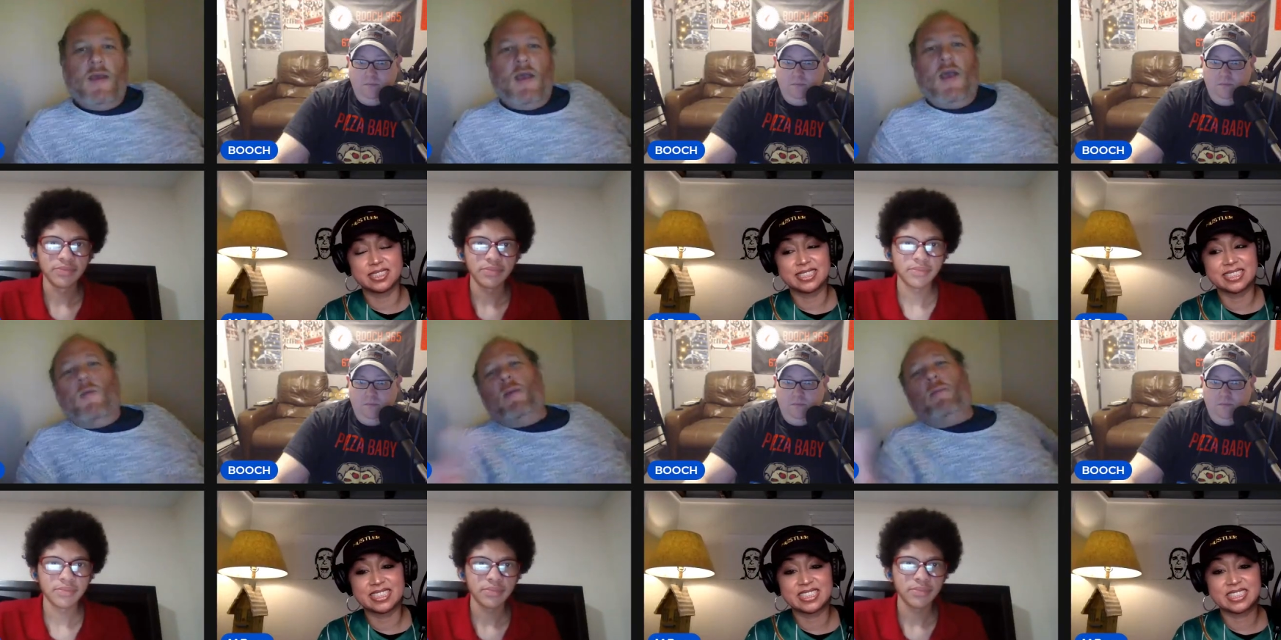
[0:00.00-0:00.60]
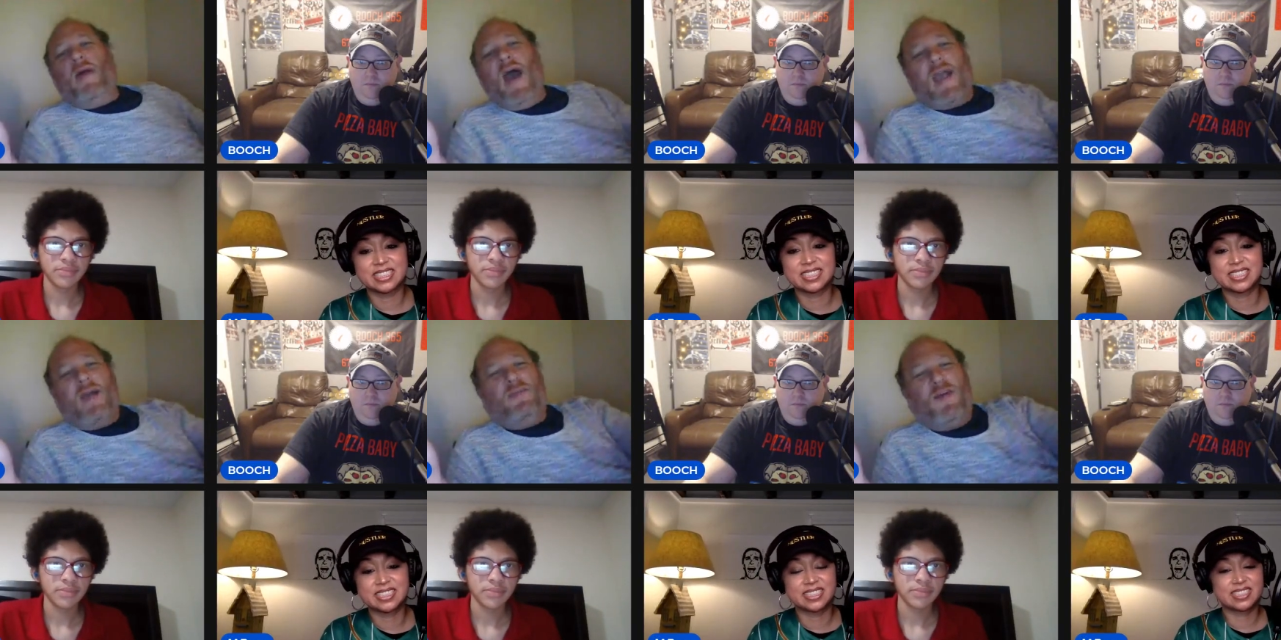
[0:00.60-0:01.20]
Speaker 1: And we're back,
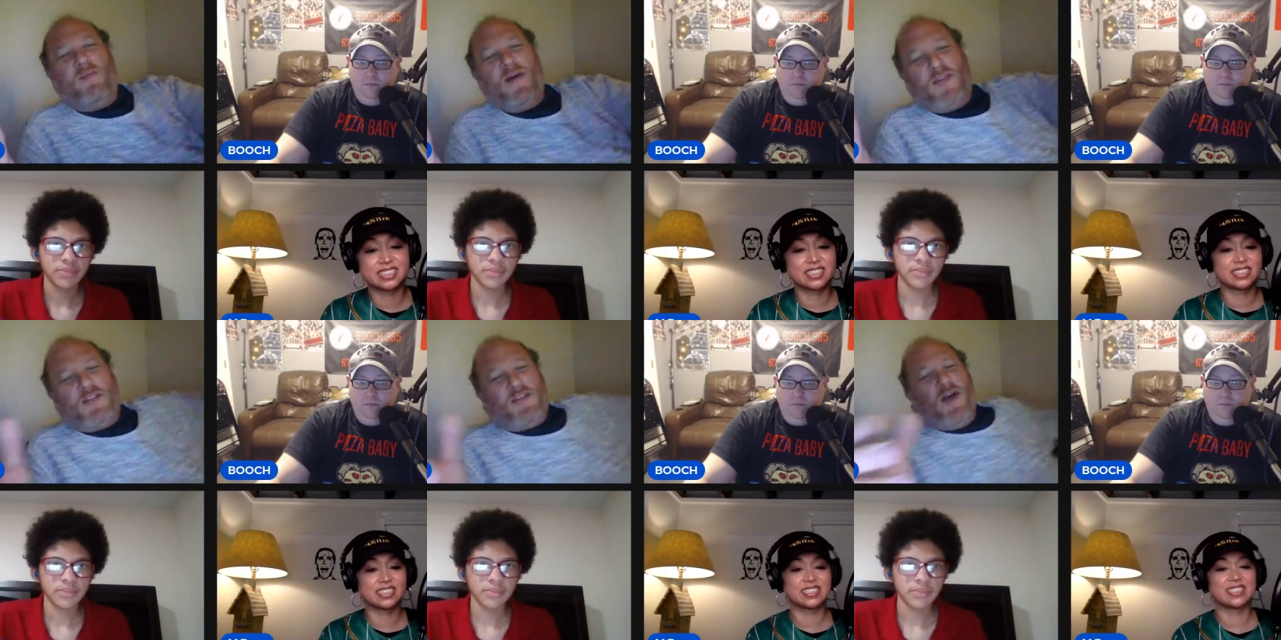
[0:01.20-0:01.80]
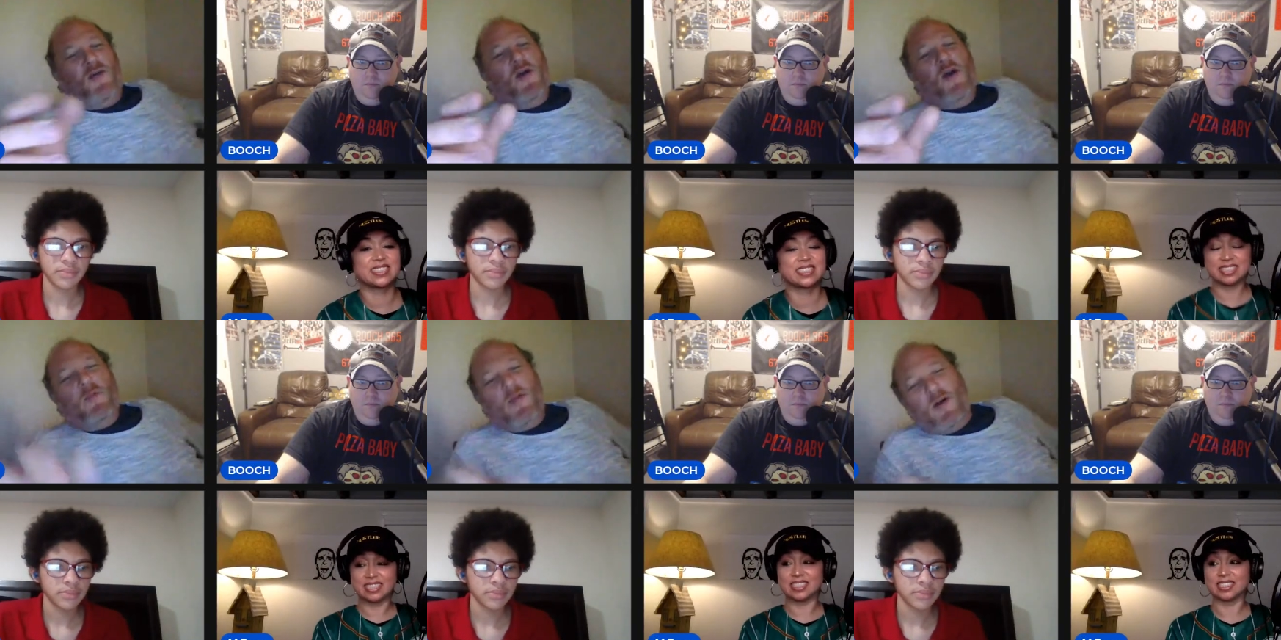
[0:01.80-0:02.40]
episode monthly show.
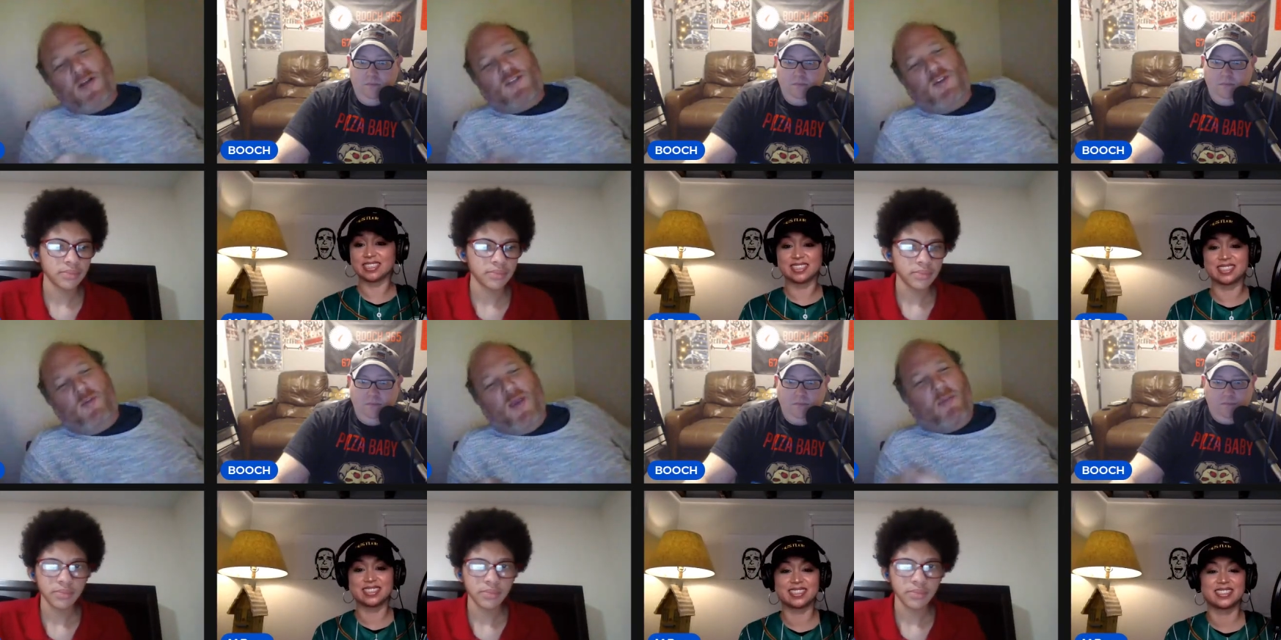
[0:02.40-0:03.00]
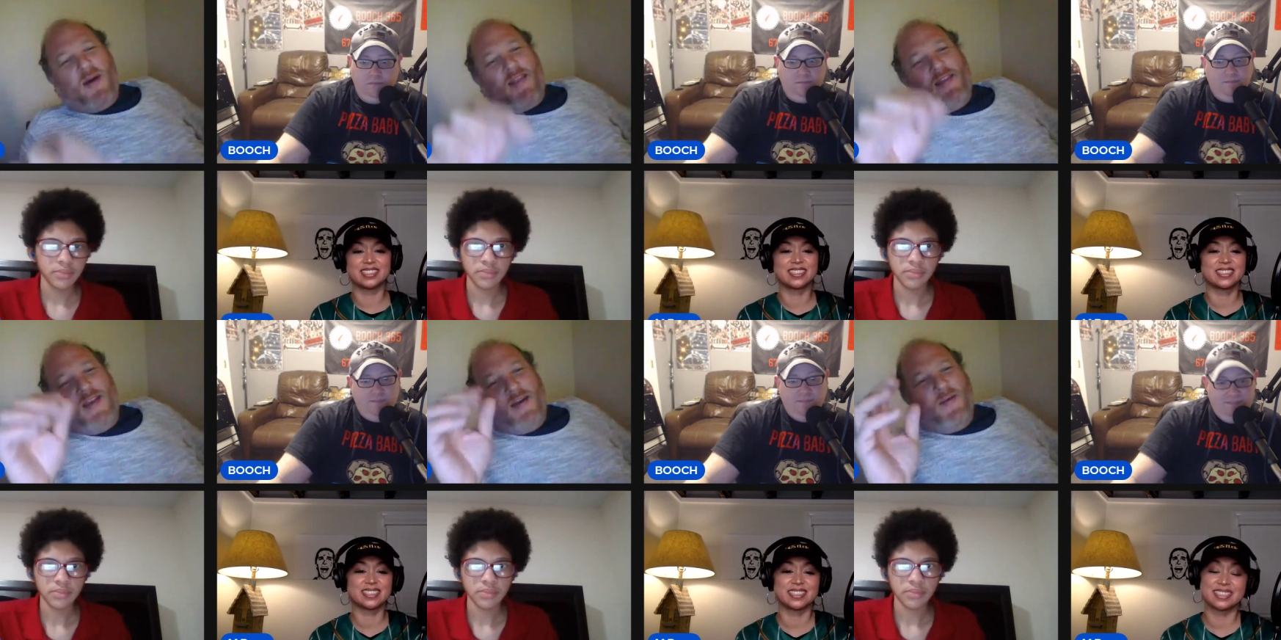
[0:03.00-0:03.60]
We lost two people out
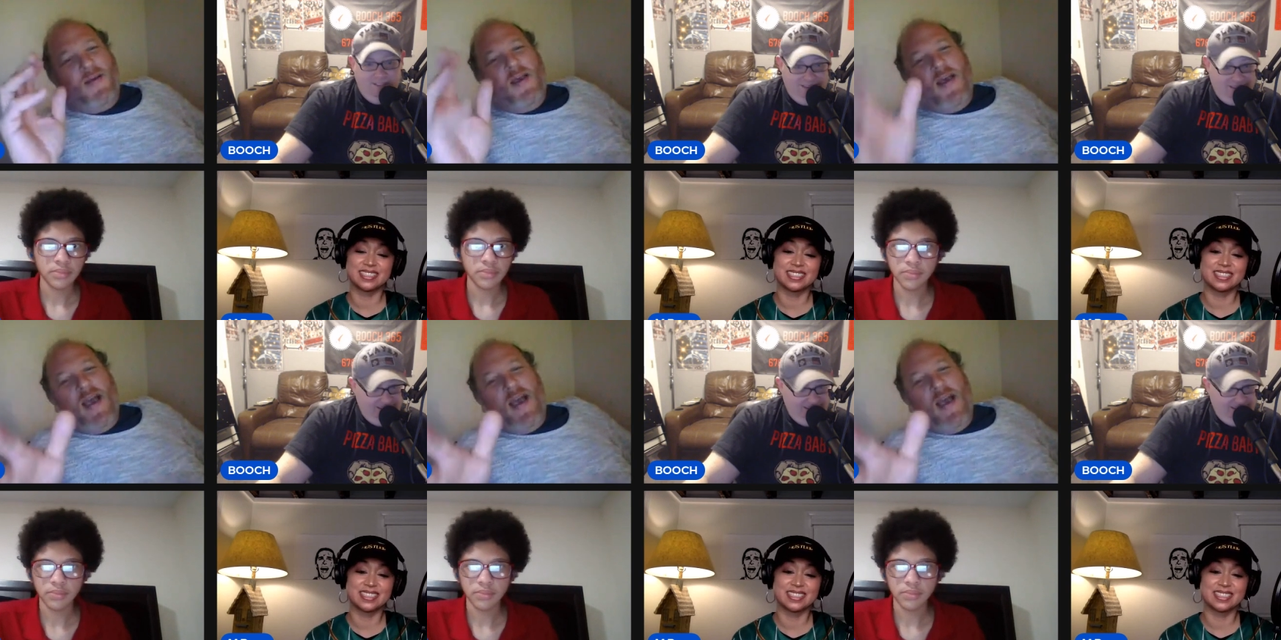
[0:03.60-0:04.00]
of the deal.